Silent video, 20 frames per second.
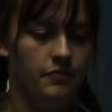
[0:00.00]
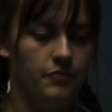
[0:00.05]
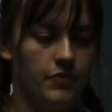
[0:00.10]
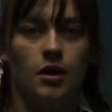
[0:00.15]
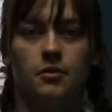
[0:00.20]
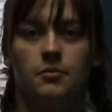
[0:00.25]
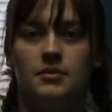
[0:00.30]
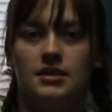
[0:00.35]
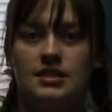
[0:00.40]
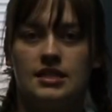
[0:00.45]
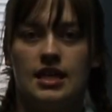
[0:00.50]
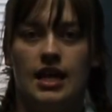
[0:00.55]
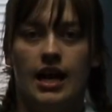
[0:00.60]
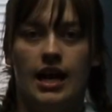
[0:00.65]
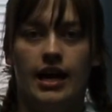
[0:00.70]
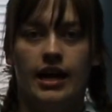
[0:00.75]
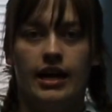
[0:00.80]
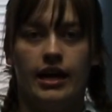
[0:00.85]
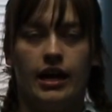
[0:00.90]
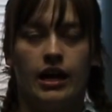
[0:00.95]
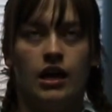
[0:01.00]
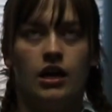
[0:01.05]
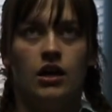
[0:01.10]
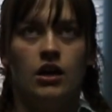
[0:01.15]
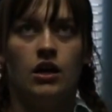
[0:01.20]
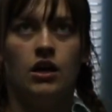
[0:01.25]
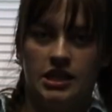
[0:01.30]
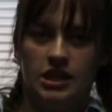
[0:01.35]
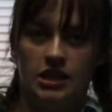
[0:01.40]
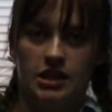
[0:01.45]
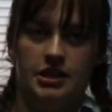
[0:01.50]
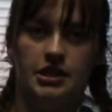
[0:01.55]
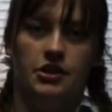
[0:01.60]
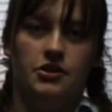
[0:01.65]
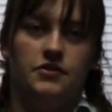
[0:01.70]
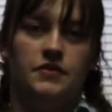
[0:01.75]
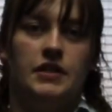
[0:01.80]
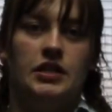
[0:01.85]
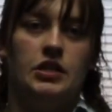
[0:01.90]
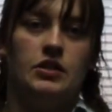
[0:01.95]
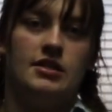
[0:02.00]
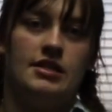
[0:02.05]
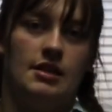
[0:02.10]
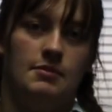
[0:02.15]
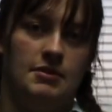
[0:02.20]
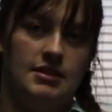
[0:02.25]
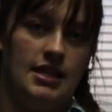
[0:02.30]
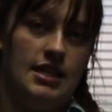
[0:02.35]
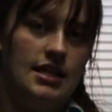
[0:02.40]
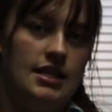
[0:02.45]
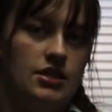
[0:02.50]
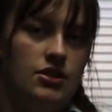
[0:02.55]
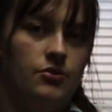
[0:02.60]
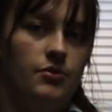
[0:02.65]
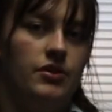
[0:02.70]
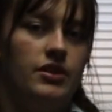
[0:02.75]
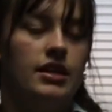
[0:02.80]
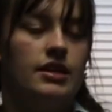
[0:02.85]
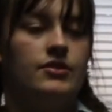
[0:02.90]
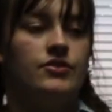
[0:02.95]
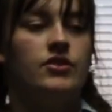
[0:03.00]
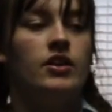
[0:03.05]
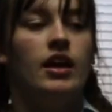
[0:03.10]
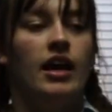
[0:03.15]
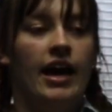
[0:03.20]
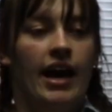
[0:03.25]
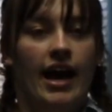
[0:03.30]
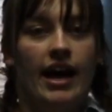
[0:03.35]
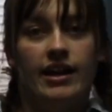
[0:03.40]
Problem is that I'm working on another video simultaneously with this,